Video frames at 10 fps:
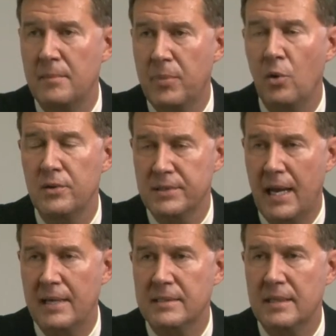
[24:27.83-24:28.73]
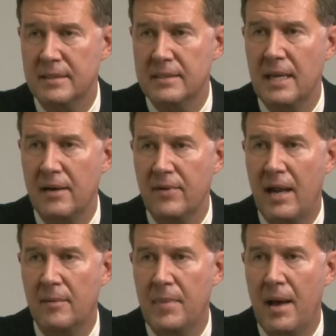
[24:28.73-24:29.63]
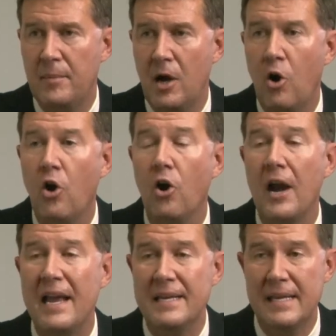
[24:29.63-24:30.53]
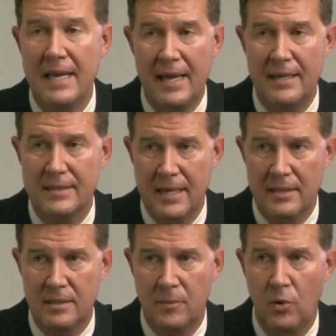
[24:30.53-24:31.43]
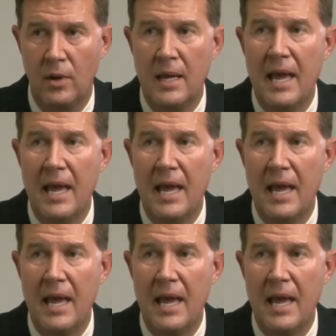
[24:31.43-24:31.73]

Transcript: polling sites in the state of Alabama are ADA accessible